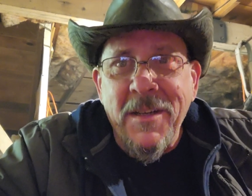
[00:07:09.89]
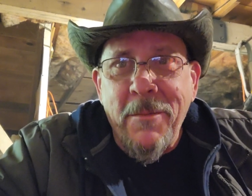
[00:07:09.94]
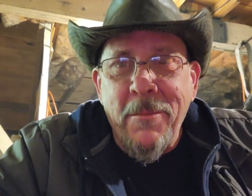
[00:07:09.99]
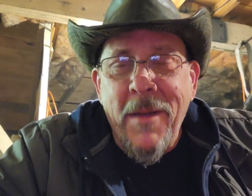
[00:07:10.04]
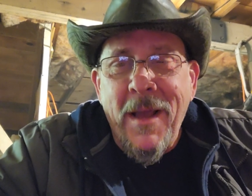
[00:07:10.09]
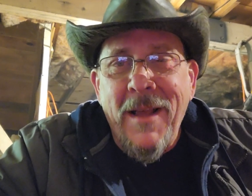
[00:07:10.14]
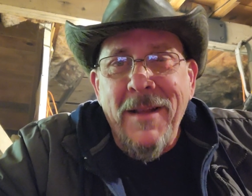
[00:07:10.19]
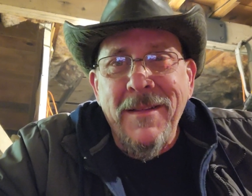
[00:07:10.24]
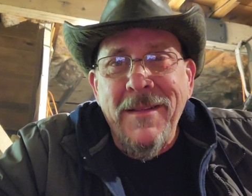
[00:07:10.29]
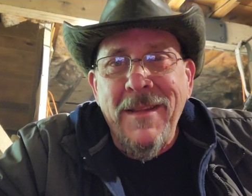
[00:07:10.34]

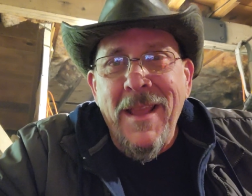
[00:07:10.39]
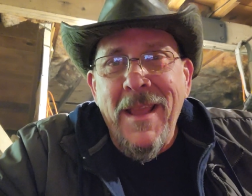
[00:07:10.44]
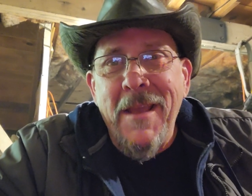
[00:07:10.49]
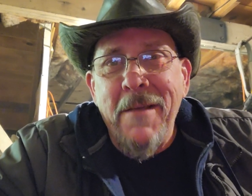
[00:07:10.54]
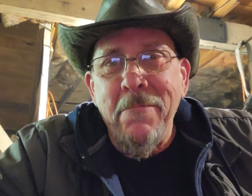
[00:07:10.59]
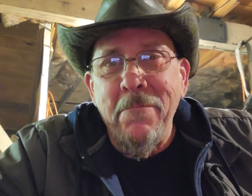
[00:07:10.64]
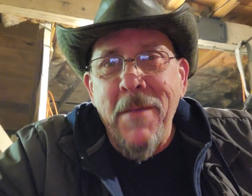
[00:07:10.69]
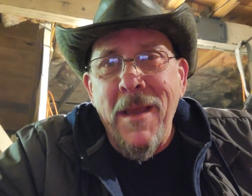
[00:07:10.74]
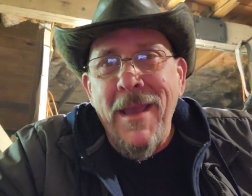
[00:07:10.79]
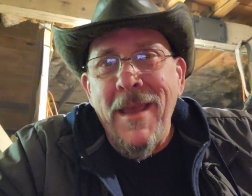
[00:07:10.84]
about
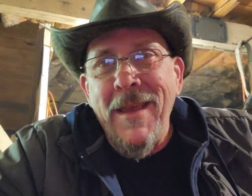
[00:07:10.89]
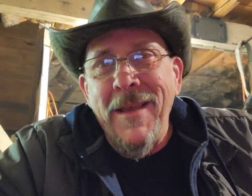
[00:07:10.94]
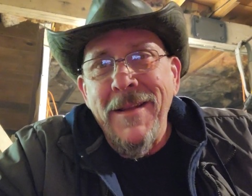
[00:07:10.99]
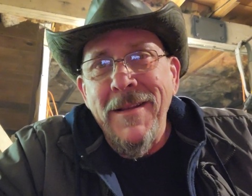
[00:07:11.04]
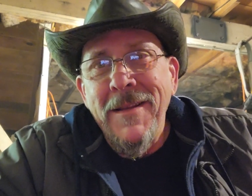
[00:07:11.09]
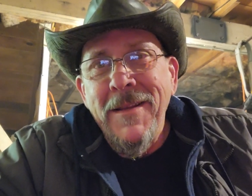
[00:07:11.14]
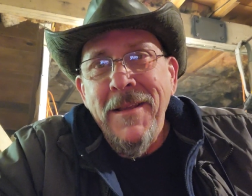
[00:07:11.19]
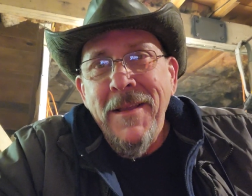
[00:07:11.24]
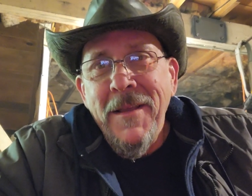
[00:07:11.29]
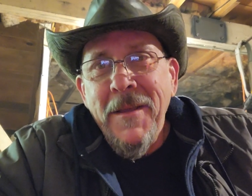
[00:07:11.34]
that man
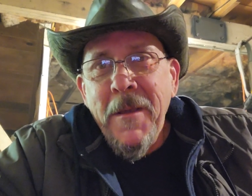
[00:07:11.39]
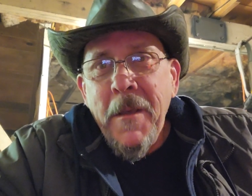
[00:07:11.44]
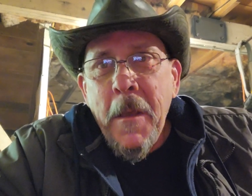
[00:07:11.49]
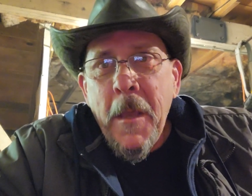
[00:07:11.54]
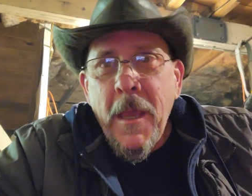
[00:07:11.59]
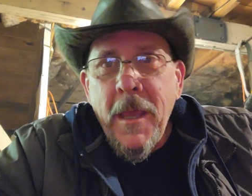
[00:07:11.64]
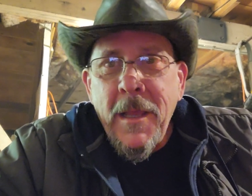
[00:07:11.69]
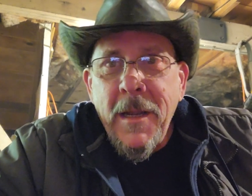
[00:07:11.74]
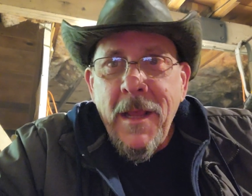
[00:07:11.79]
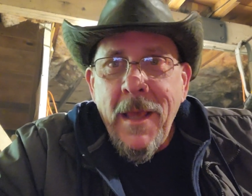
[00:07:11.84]

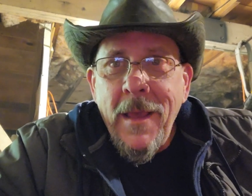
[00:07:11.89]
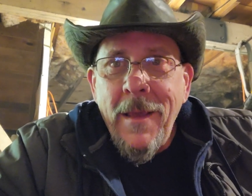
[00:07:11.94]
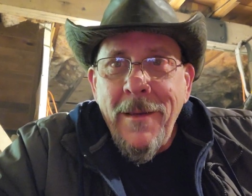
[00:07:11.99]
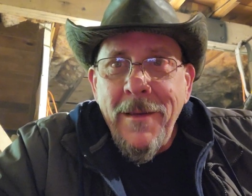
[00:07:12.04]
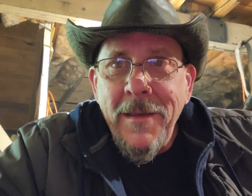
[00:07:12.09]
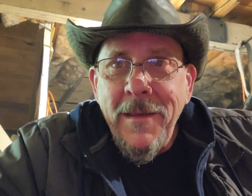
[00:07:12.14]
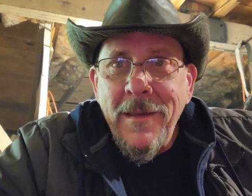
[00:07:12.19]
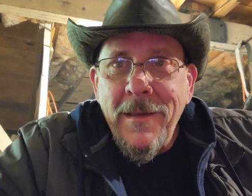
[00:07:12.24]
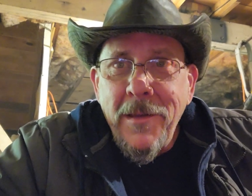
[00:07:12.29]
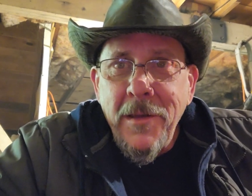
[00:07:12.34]
and how
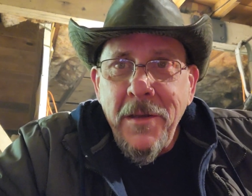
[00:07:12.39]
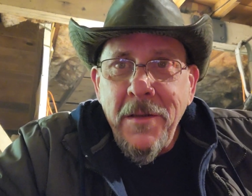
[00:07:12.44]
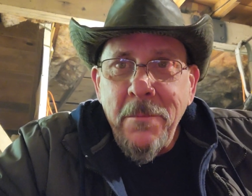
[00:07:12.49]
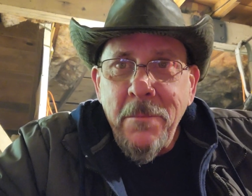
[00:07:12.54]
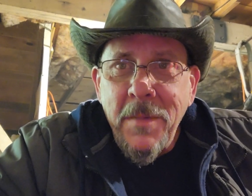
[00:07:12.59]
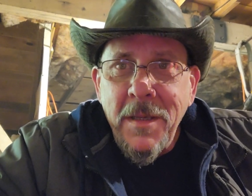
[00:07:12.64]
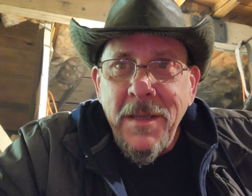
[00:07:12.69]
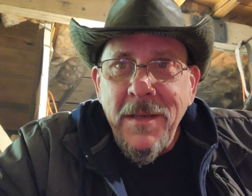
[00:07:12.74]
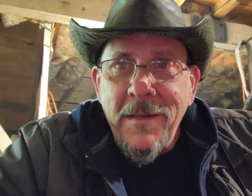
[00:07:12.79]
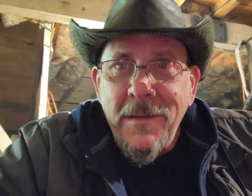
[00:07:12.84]
he couldn't
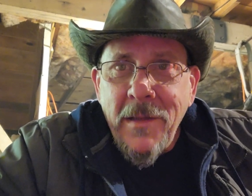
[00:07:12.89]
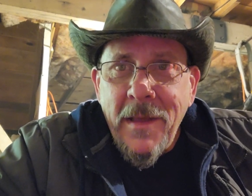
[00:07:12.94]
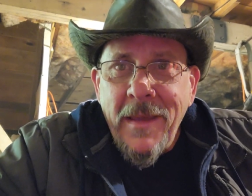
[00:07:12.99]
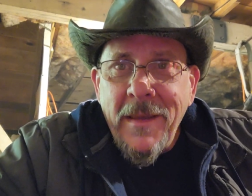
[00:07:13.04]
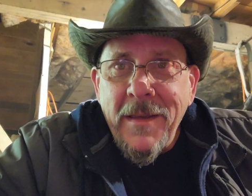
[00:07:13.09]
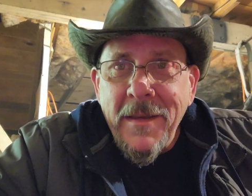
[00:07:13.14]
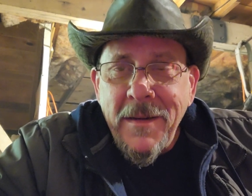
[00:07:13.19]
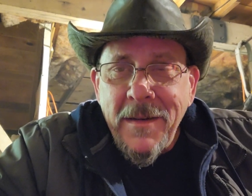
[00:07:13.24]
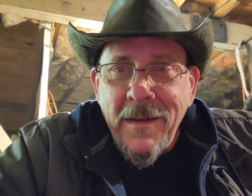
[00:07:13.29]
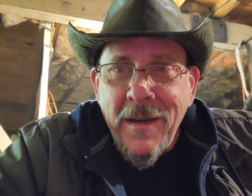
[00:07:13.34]
be
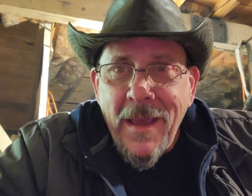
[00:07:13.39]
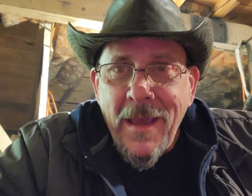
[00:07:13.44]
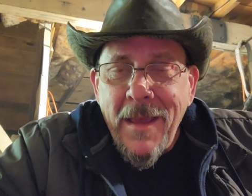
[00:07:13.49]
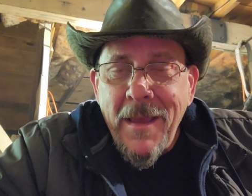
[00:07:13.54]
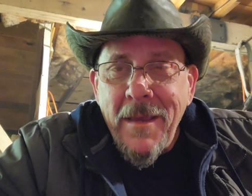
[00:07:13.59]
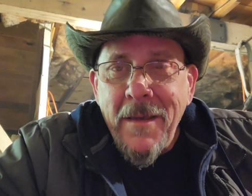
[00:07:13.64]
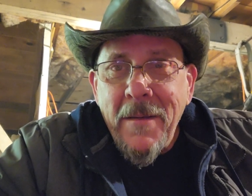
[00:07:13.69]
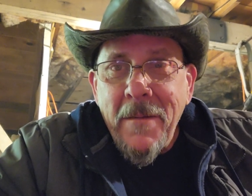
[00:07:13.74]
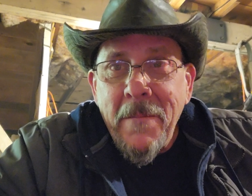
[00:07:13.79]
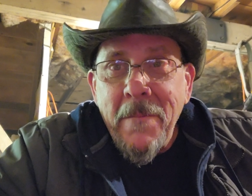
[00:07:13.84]
taken
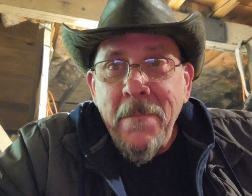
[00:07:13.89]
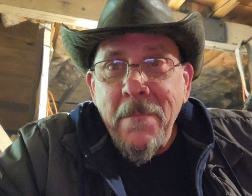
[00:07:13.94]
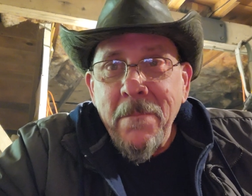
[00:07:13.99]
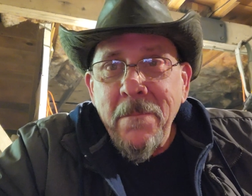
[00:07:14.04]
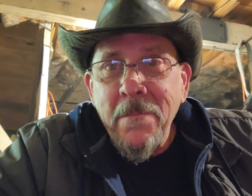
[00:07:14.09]
down.